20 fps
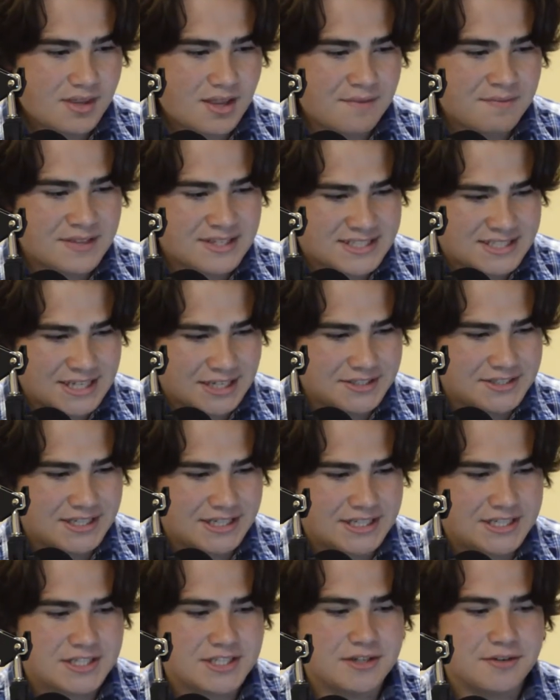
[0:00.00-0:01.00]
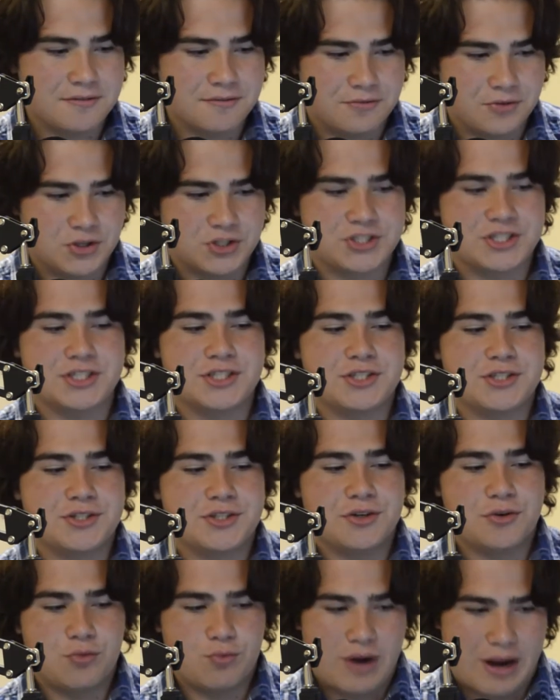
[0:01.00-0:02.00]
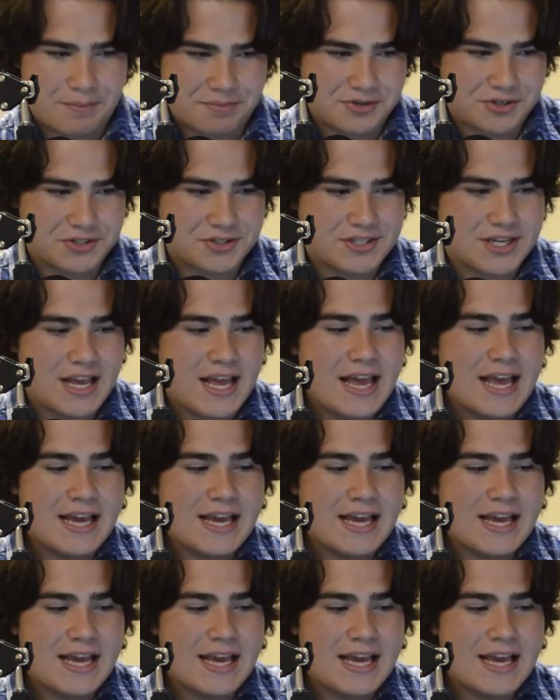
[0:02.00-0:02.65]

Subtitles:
the Celtics versus Raptors.